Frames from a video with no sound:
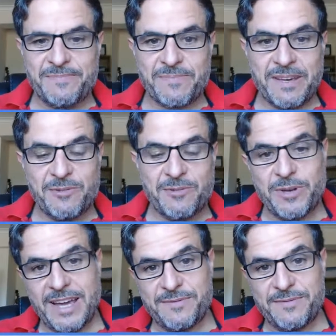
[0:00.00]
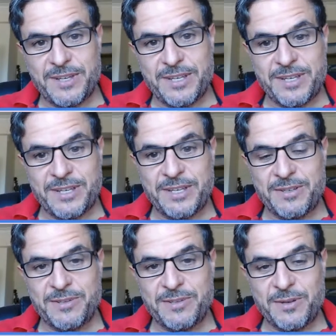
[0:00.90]
we have
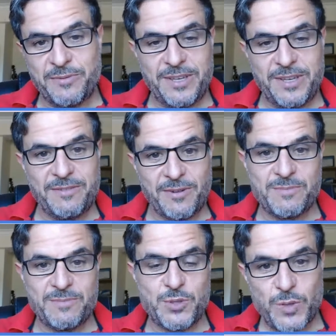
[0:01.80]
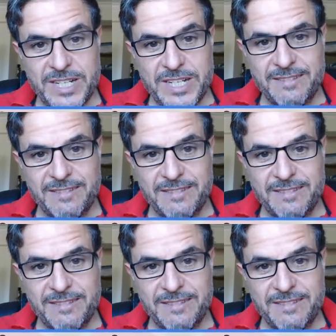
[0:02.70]
Sophie from Sweden.